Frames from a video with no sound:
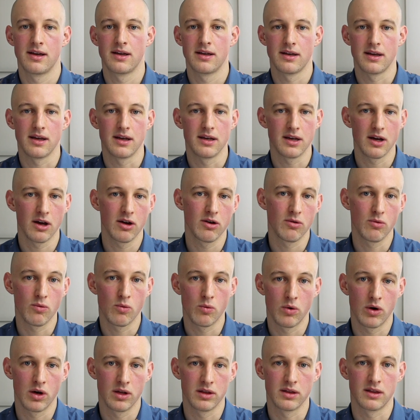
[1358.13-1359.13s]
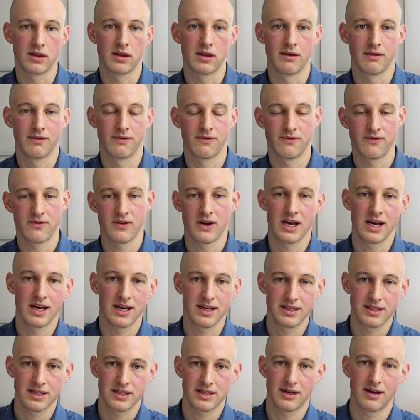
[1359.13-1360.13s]
You don't want the
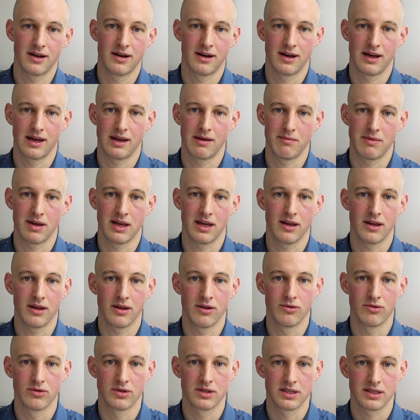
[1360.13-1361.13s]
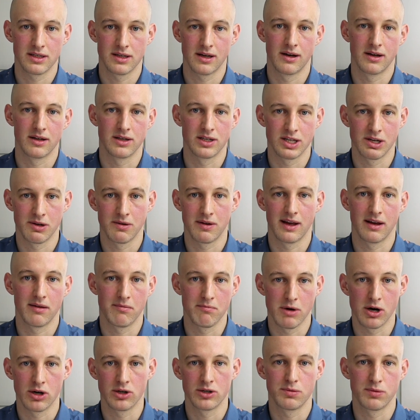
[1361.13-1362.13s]
first time you start doing
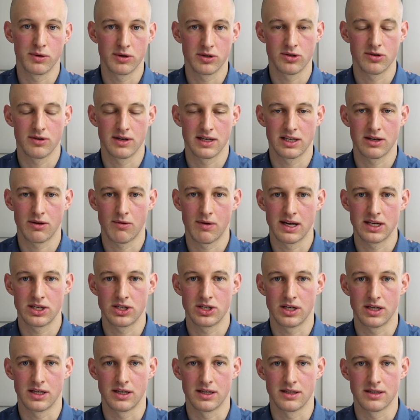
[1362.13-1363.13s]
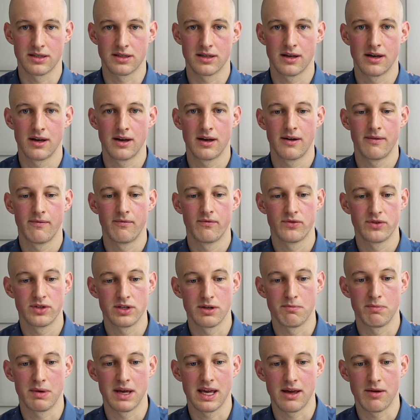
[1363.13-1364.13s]
multiple choice questions
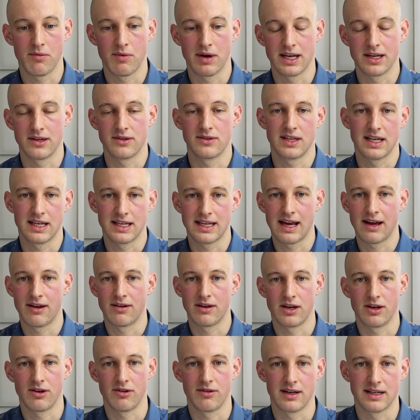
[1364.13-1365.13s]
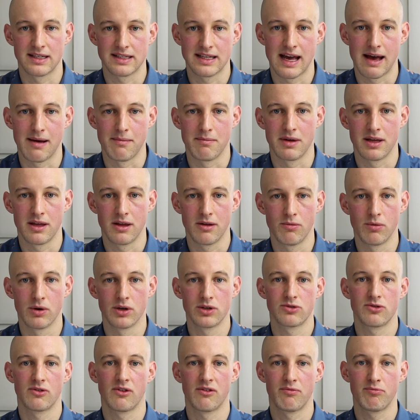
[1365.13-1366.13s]
to be when you sit down in your exam. You
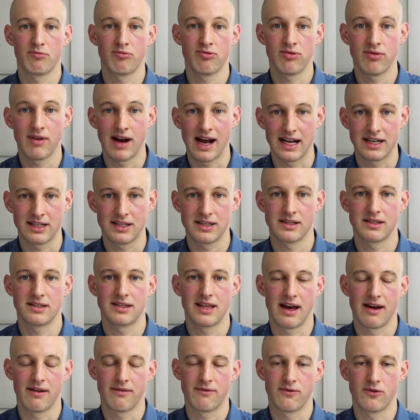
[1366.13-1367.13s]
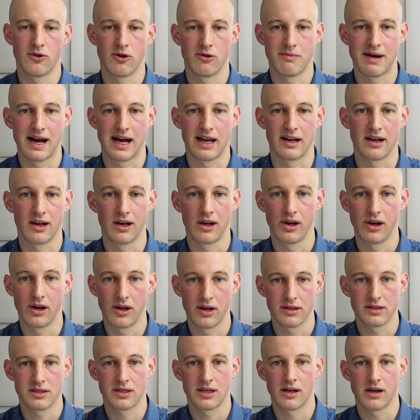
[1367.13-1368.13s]
want to have practiced that format
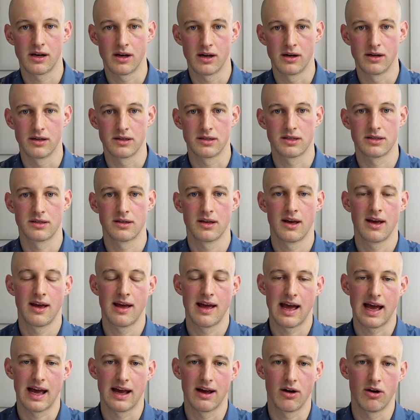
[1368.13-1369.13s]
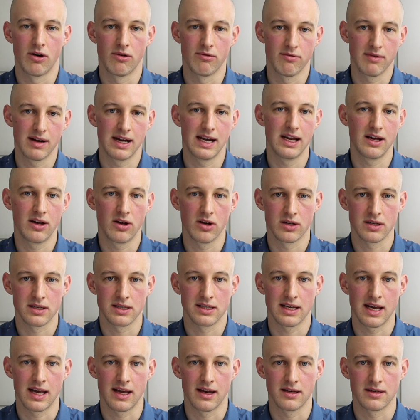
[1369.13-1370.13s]
lots and lots and got really good
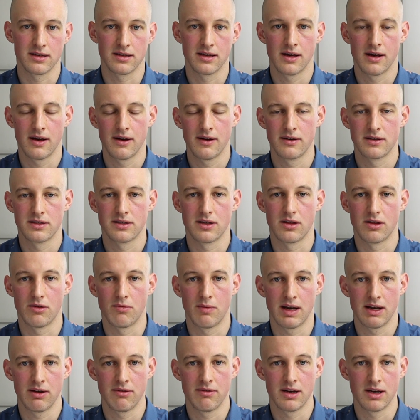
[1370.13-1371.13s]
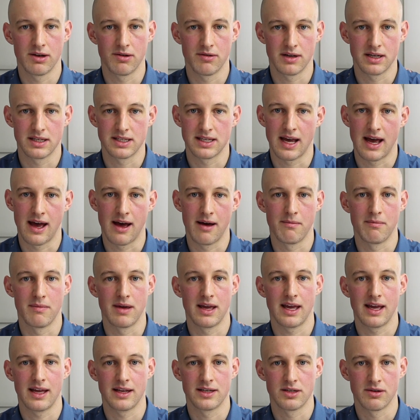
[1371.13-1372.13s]
at it, so that when you're in your exam,
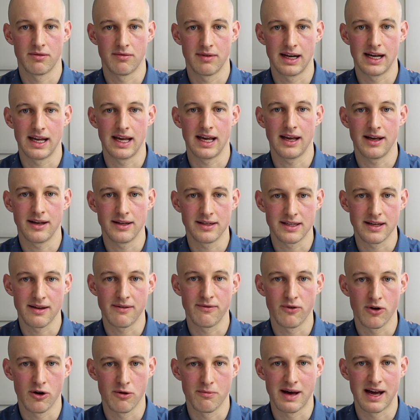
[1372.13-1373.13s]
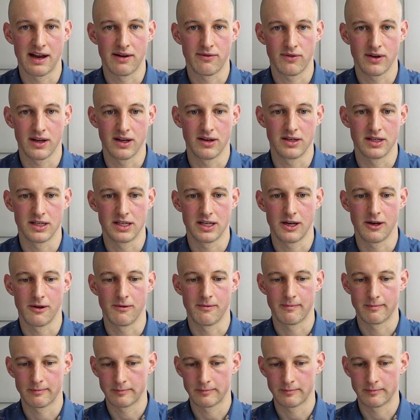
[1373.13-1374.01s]
it's a really easy format for you to do.